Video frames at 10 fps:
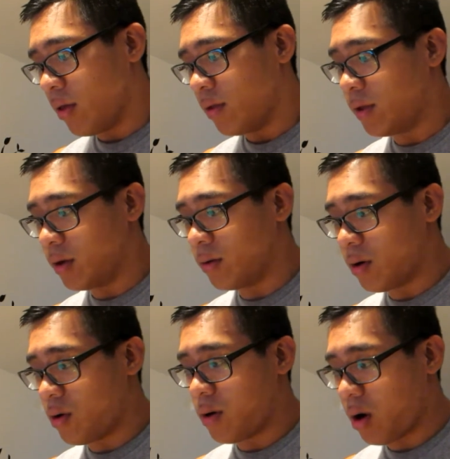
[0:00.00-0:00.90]

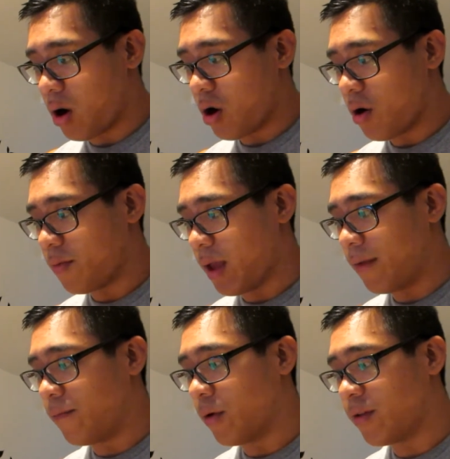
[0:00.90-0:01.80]
0 carbs,
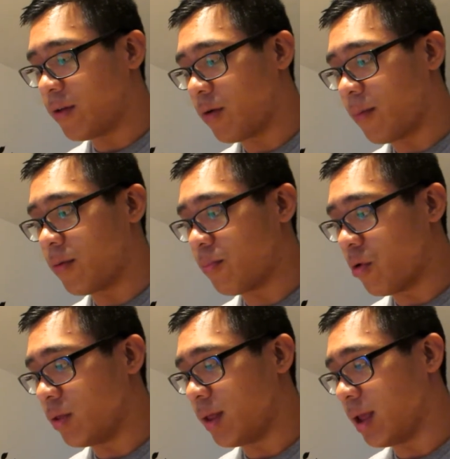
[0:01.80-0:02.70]
and 46 grams of
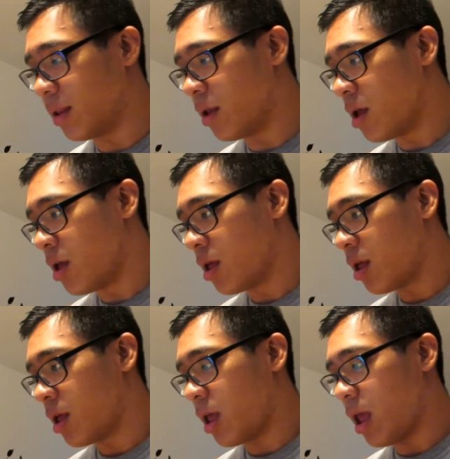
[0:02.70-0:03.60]
protein.
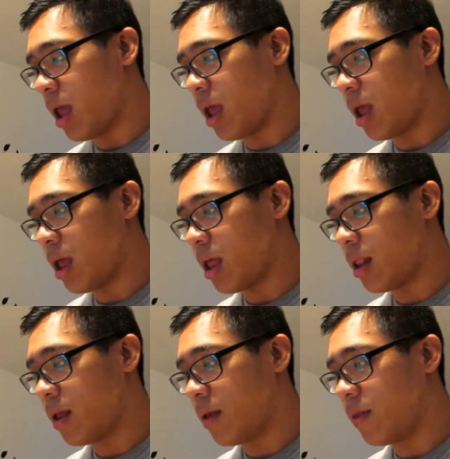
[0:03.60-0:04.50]

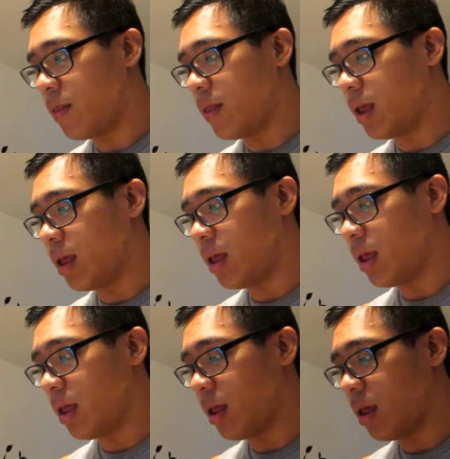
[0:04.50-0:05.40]
And
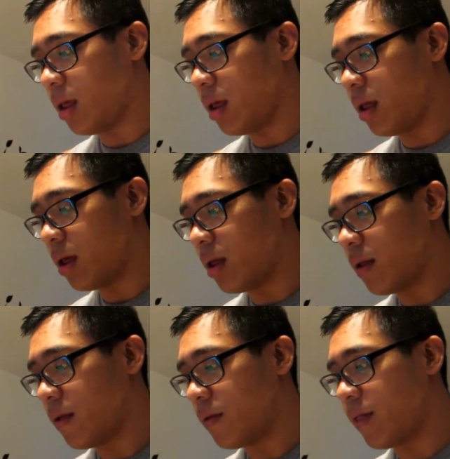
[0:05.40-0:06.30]
the
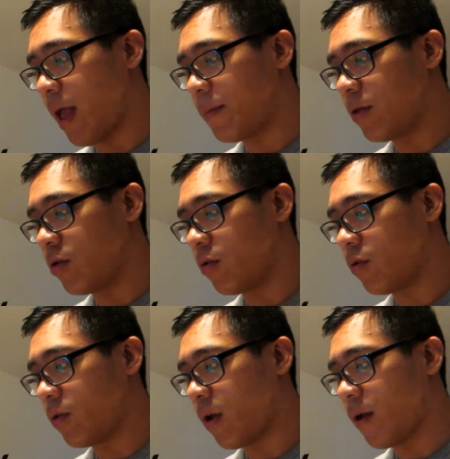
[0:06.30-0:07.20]
Sloppy
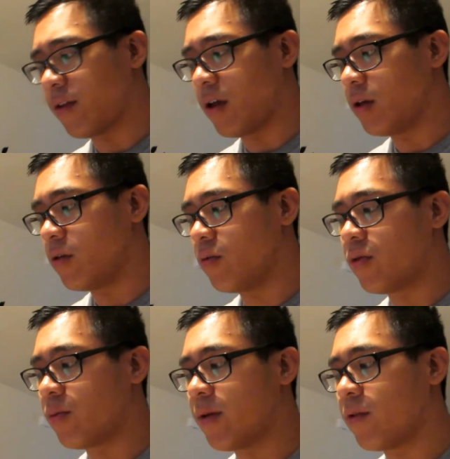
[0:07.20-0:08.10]
Joe's sauce, I
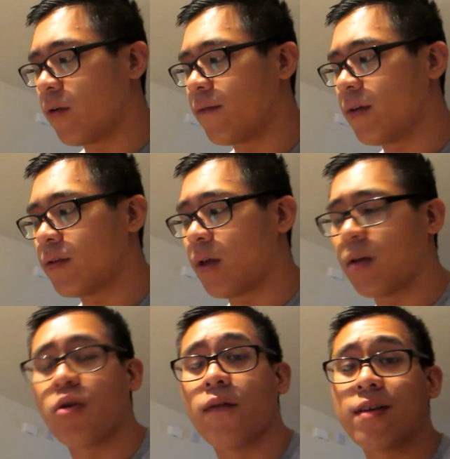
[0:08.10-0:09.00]
used 3 servings.
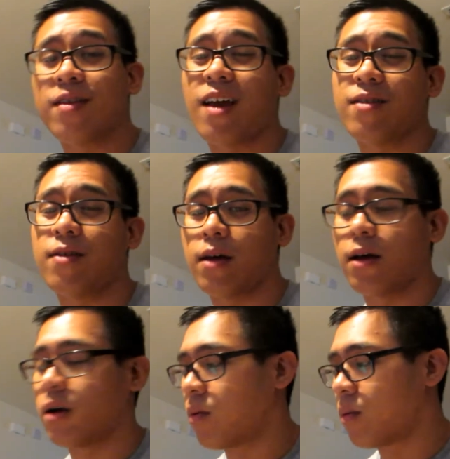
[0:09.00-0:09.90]
Serving size is
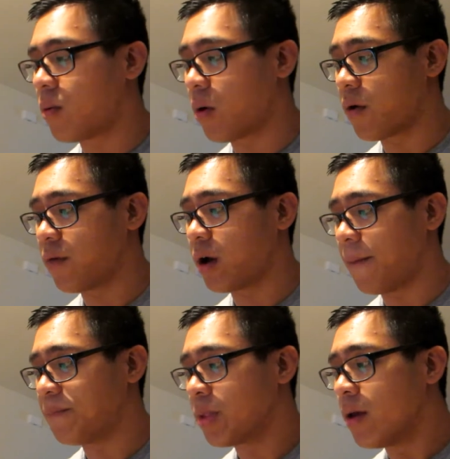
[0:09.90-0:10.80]
a quarter of a
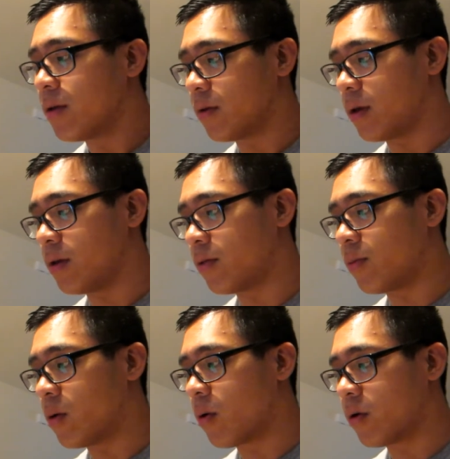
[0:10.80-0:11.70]
cup, so I used
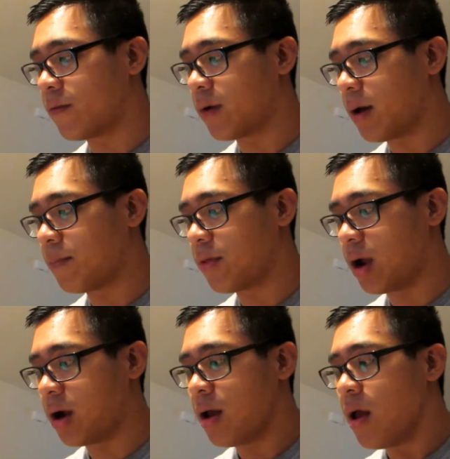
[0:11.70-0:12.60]
3/4 of a cup
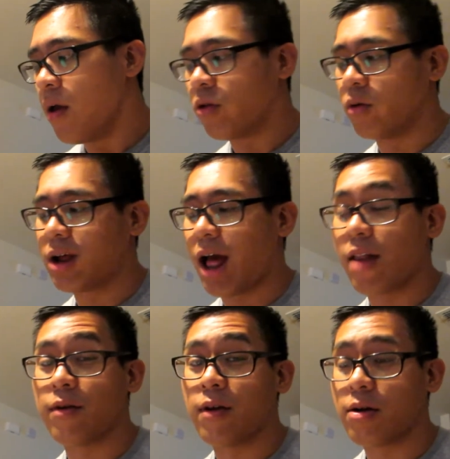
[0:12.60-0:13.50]
there. Total
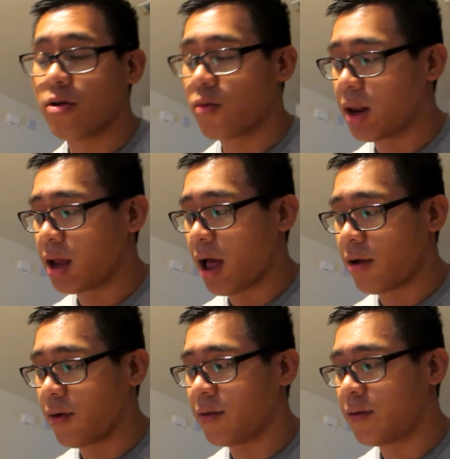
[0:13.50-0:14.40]
calories 120
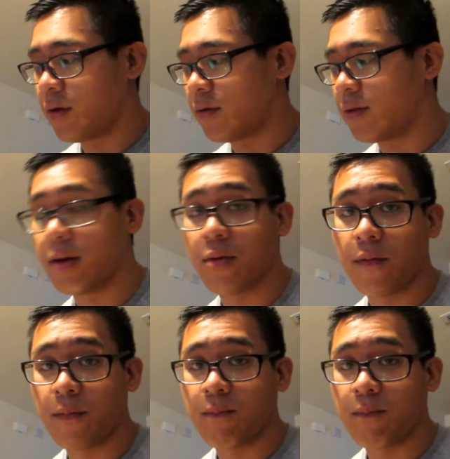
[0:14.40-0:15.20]
calories, 0